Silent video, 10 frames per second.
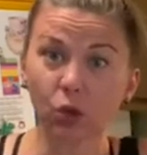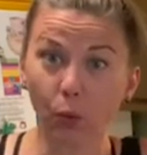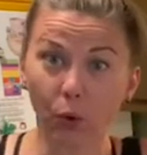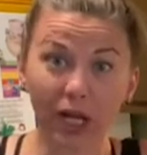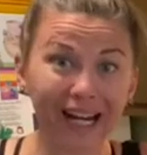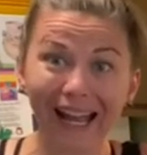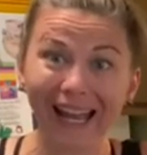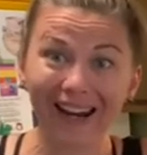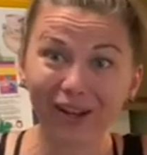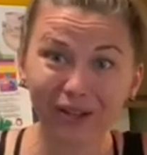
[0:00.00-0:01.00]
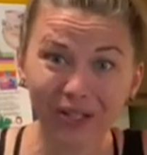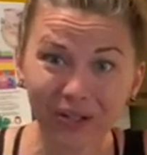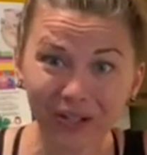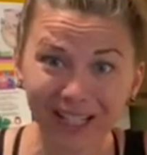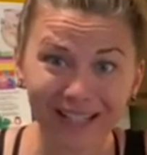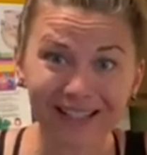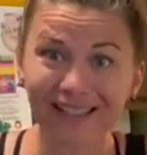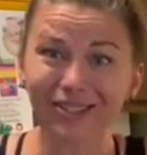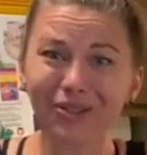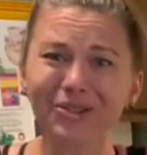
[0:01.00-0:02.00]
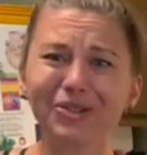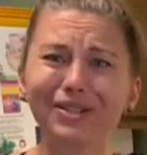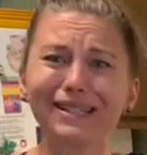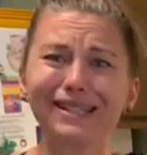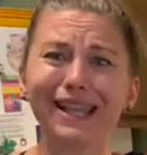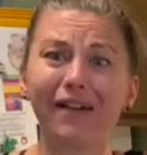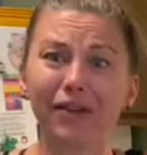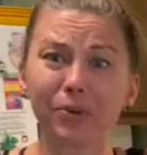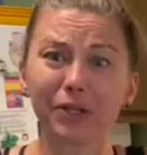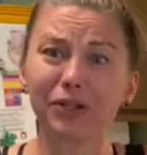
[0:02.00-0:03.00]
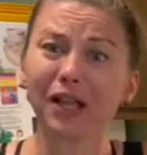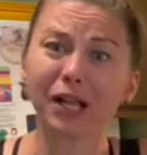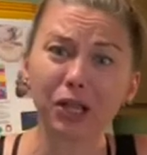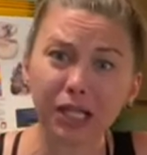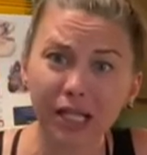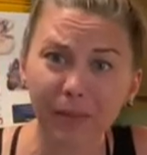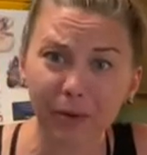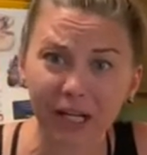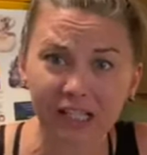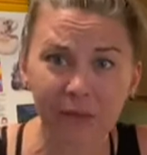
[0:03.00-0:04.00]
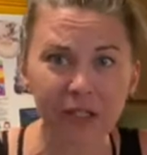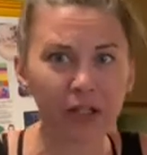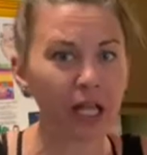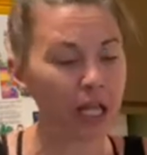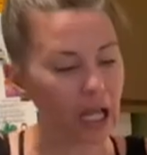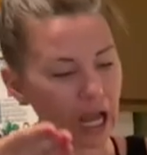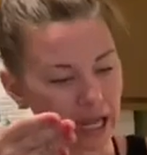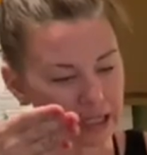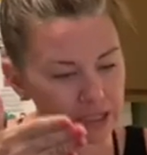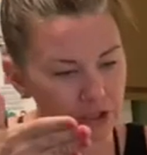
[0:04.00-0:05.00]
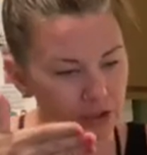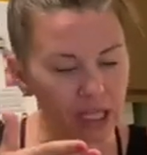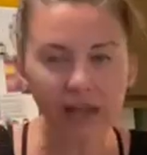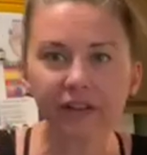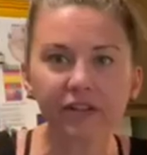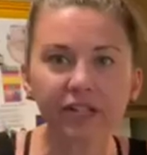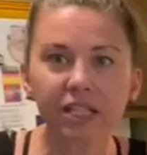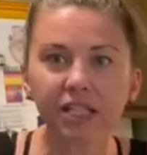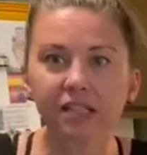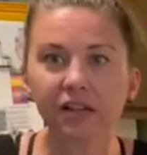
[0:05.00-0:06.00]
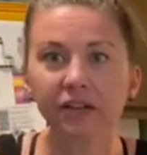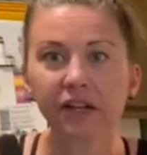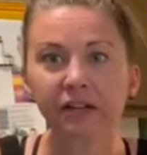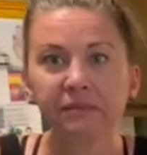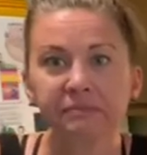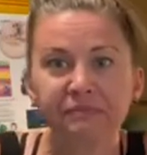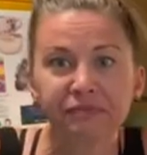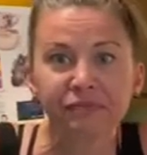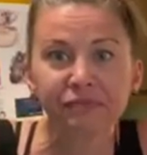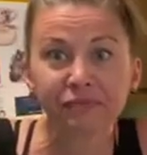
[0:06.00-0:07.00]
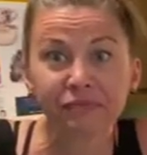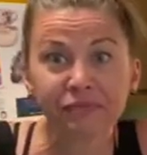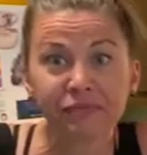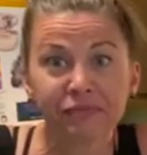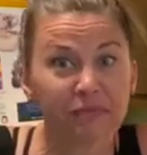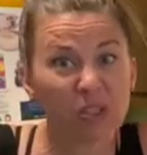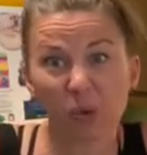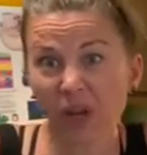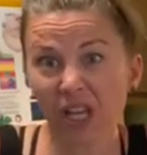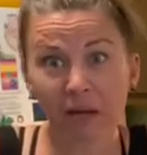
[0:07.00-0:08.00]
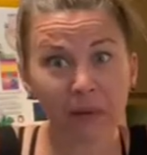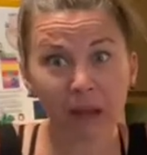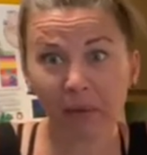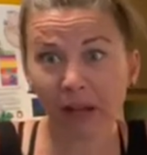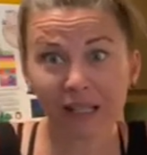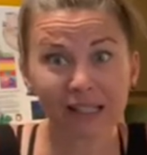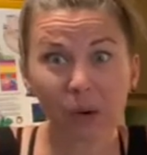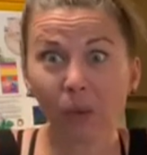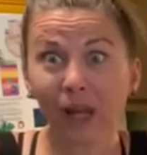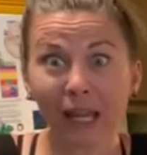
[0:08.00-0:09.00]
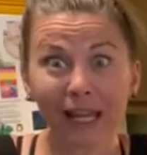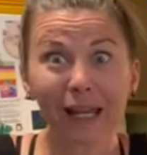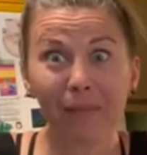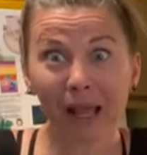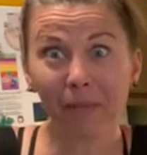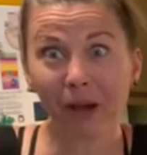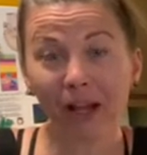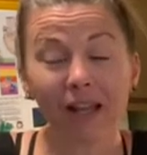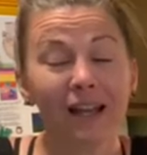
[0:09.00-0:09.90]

One, I had all the ingredients. Don't you just love it when you're like looking up a recipe and you're like, I literally have everything that's on there. It's a win in my book. It's a win in my book.